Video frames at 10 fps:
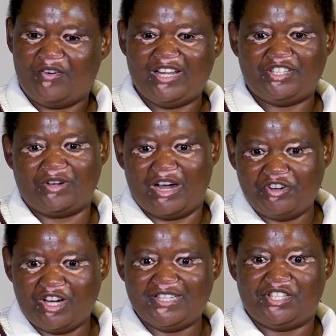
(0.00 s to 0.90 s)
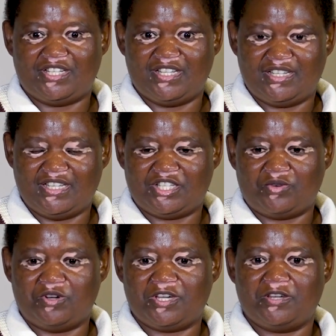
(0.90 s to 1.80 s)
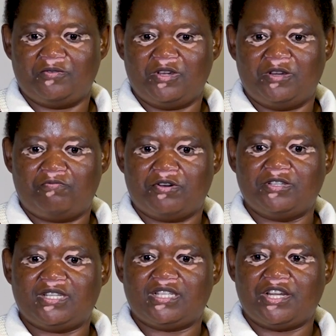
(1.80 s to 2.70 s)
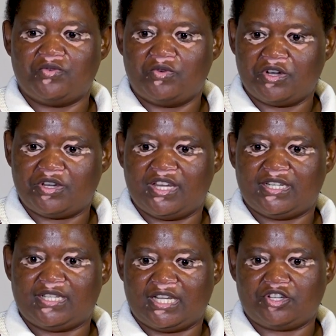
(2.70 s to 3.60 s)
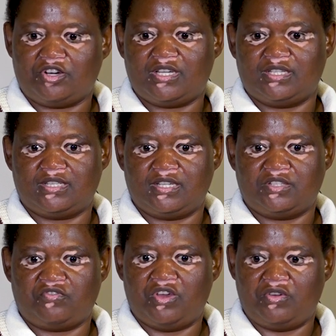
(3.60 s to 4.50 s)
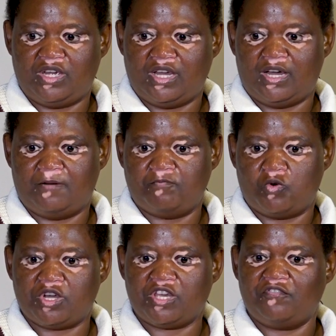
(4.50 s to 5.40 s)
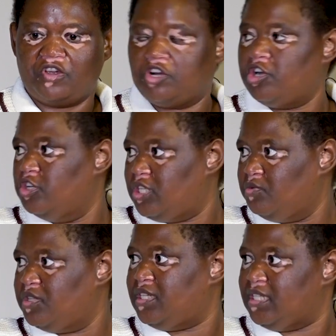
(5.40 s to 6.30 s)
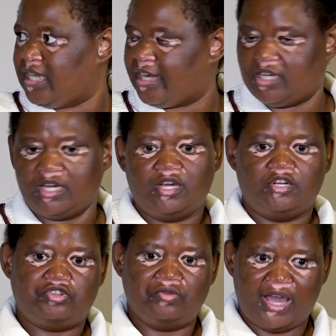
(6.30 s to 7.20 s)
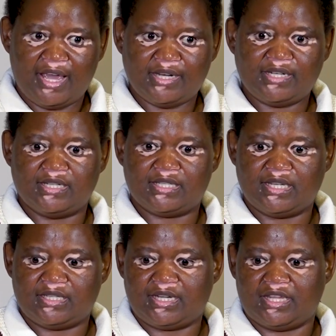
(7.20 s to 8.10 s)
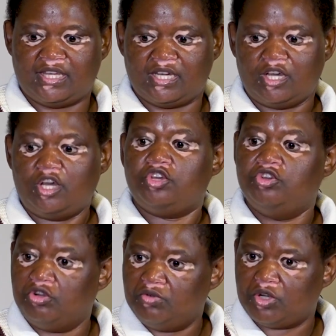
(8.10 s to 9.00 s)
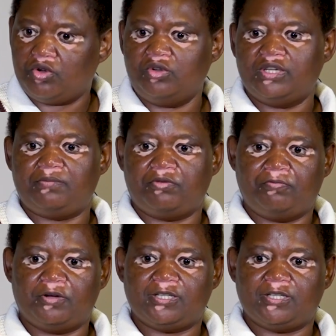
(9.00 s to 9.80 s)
Well, to our knowledge, it is a work in process, and a work that SASCOC is very working very closely with DSAC to aid and assist. I think you'll recall Netball